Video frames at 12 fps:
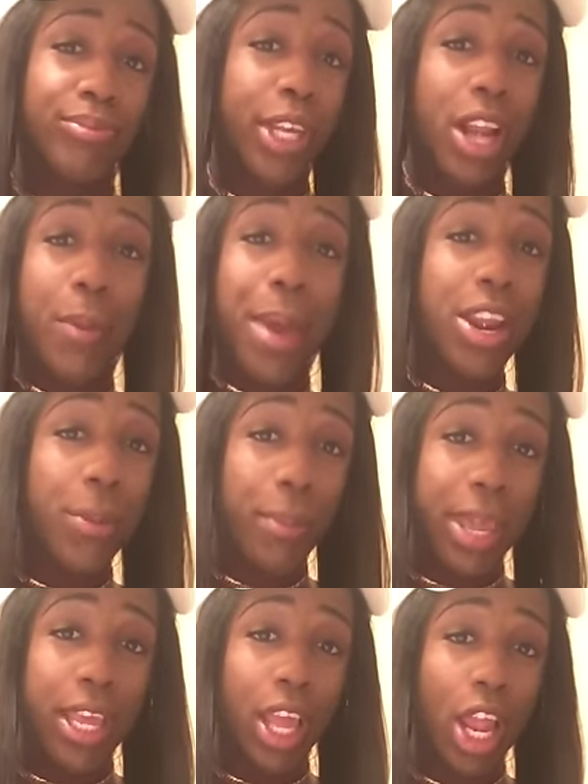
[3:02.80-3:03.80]
It don't matter to
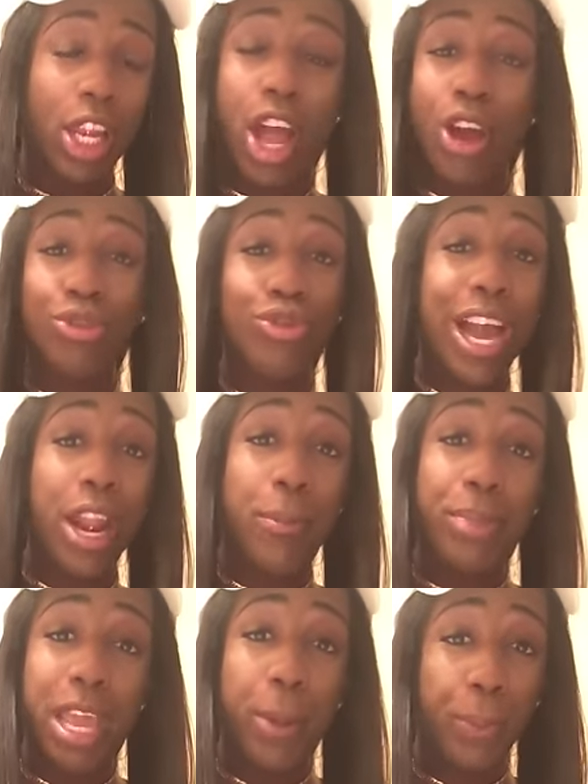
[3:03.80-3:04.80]
me. As long as you got
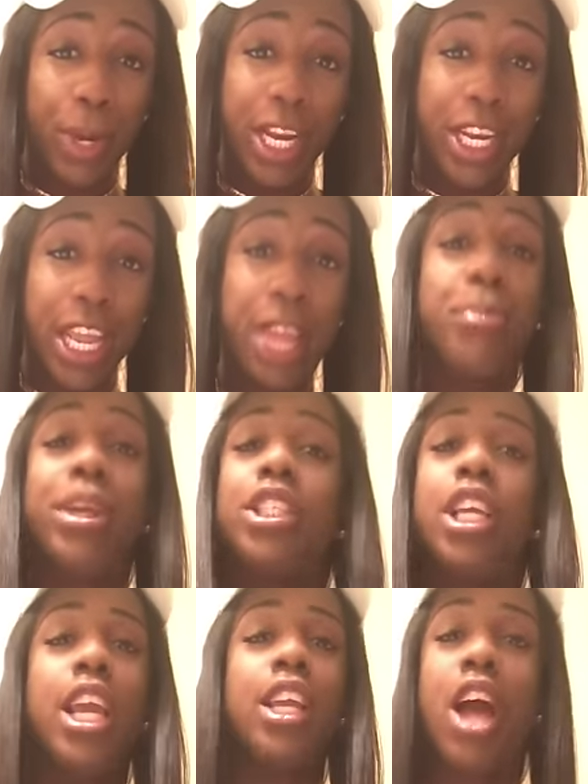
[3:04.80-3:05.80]
a big, pretty dick,
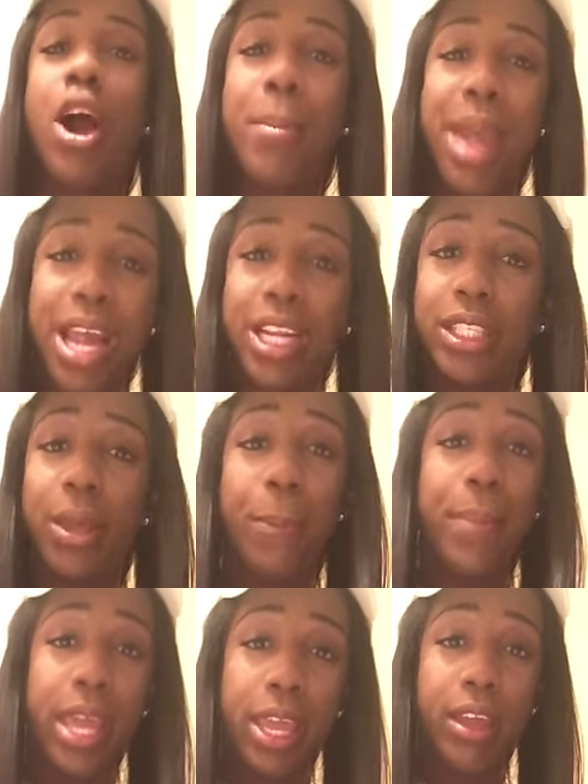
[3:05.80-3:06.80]
bitch, it don't matter to
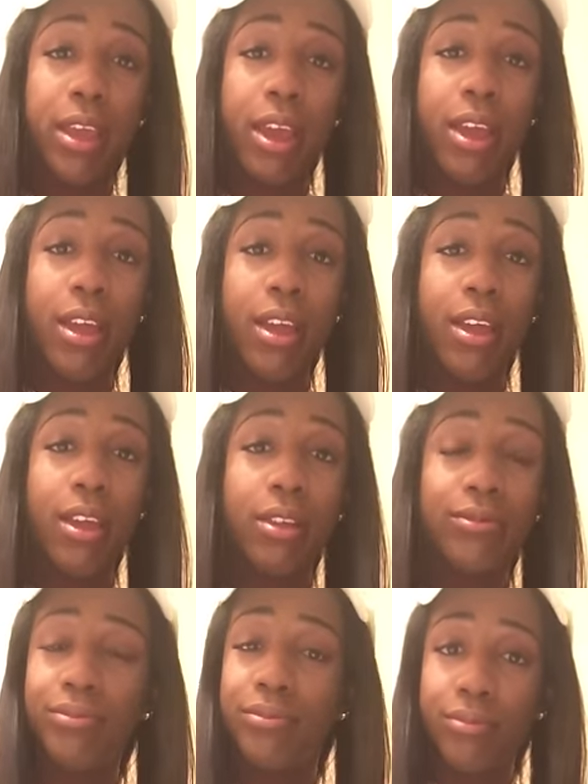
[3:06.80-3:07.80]
me.
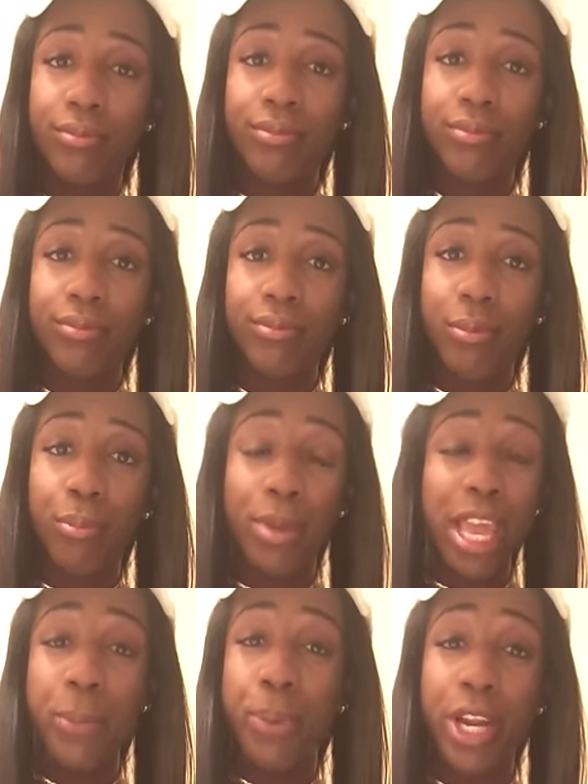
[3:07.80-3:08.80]

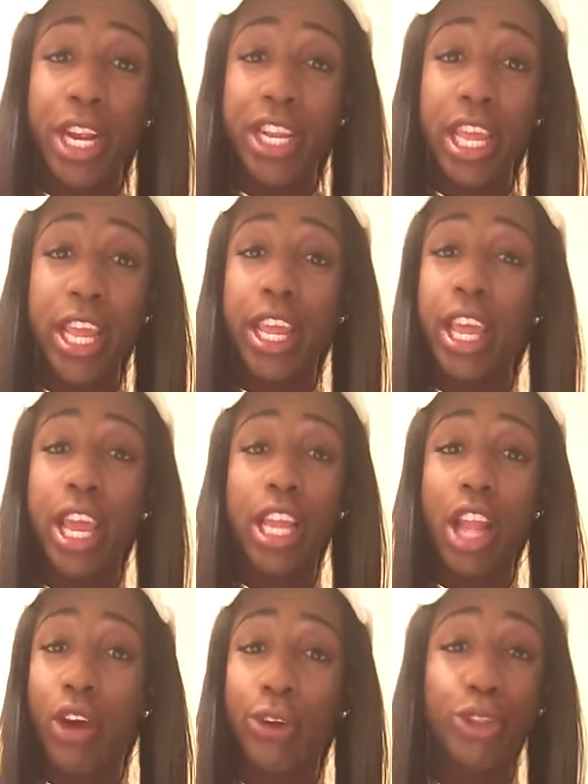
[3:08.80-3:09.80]
Big, pretty dick, and
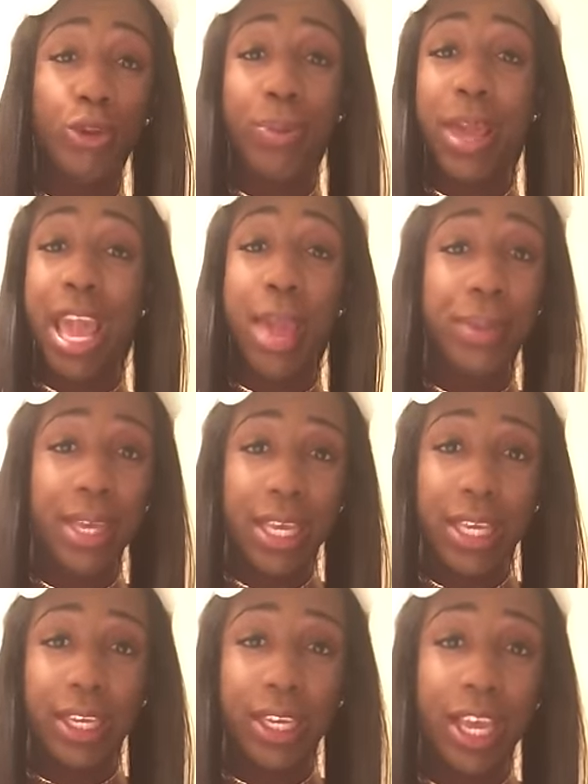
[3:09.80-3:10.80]
long as you paying me
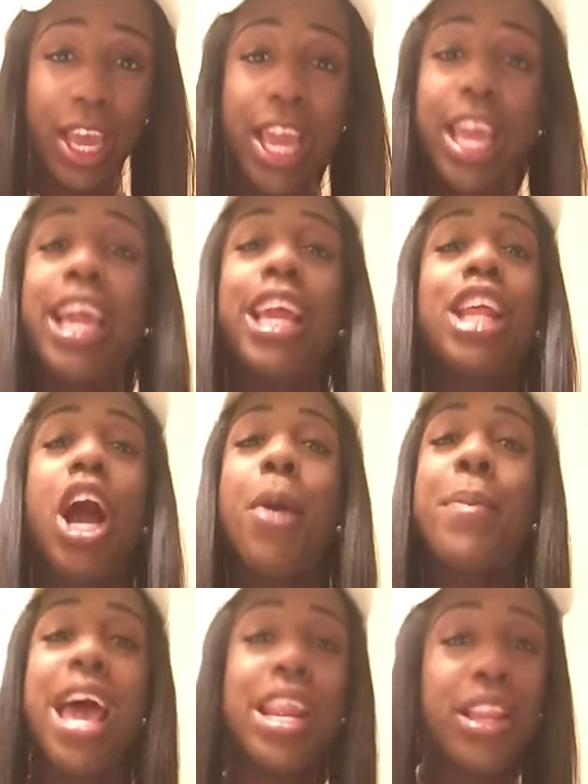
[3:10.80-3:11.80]
good. It don't
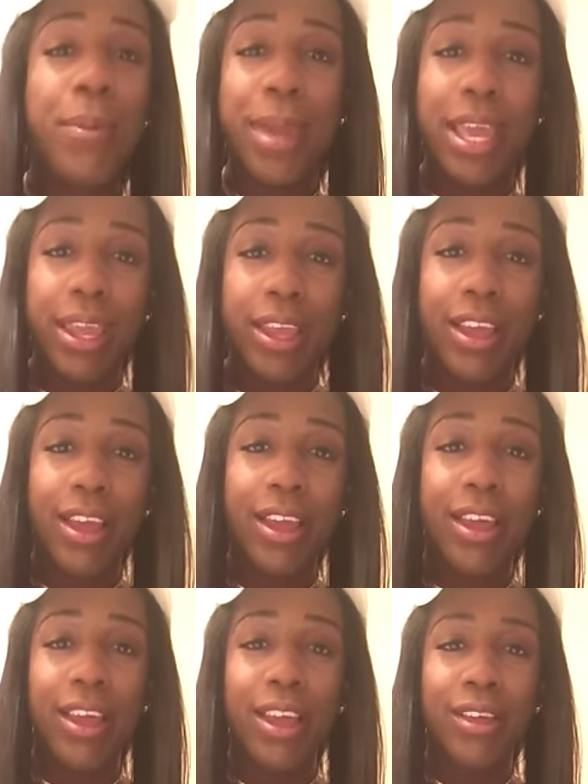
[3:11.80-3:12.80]
matter to me.
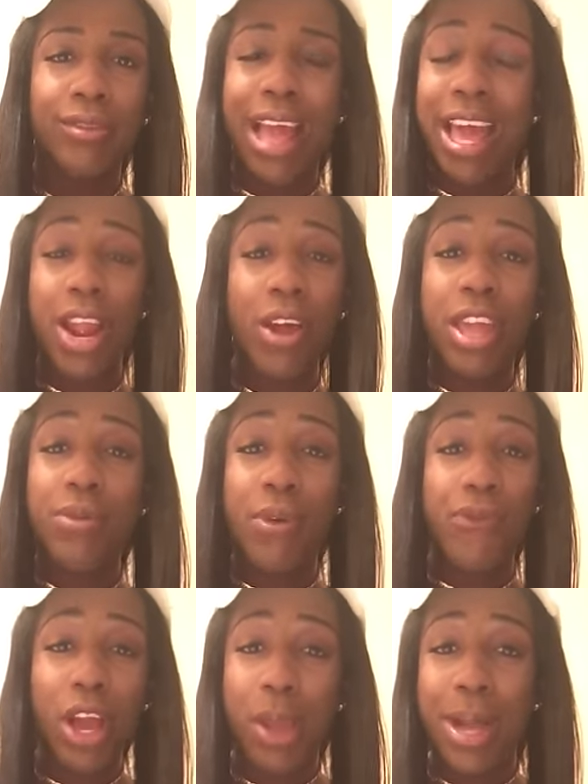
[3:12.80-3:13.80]
I don't give a
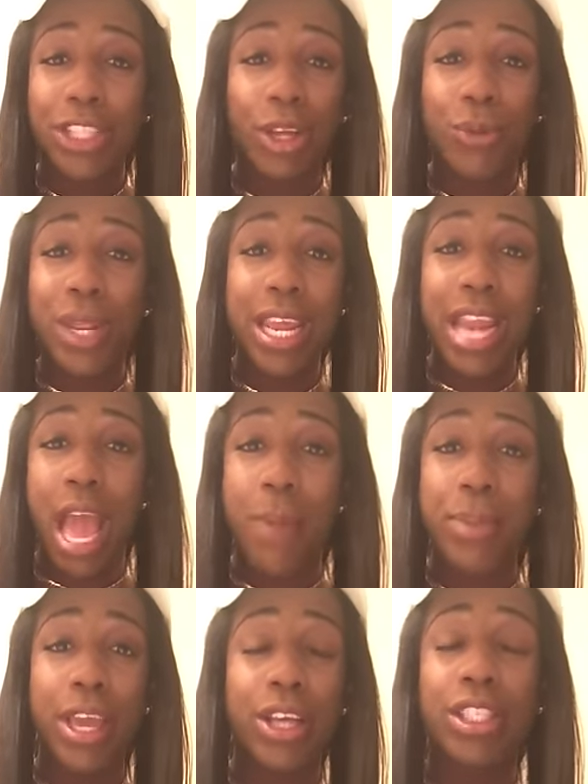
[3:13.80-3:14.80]
fuck about your dick not
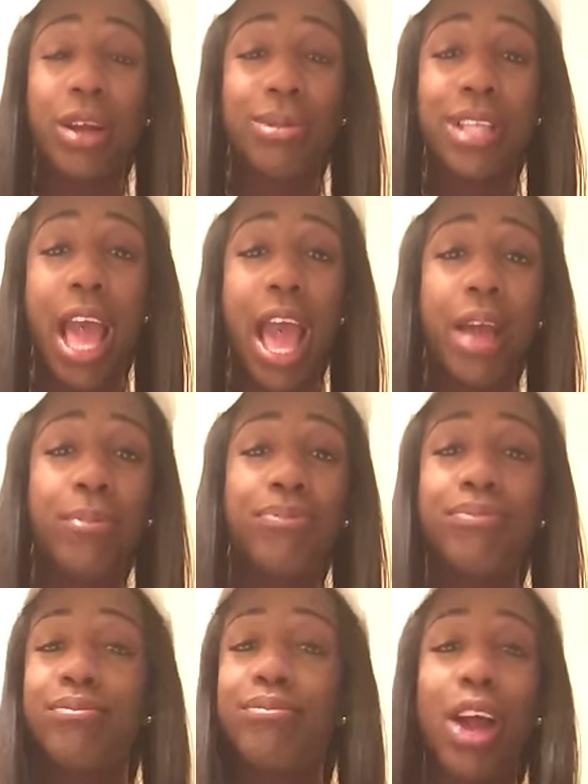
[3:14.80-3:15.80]
being uncircumcised.
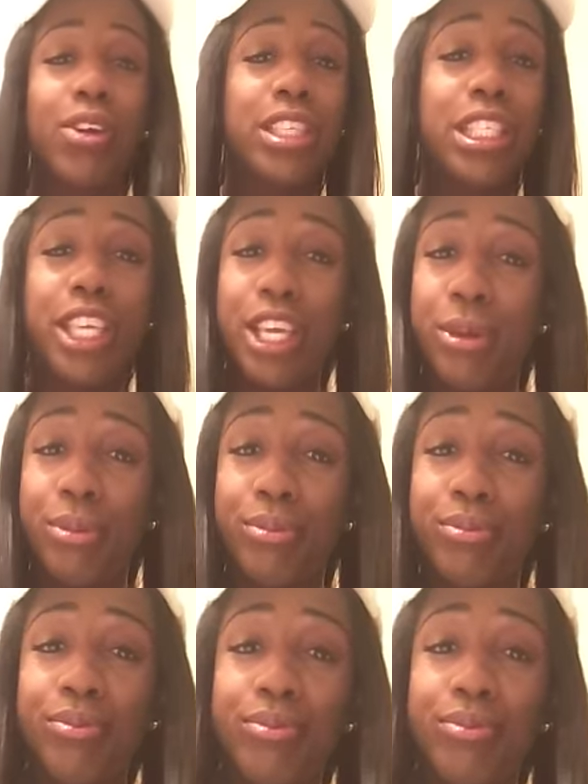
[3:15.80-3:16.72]
As long as it's cute.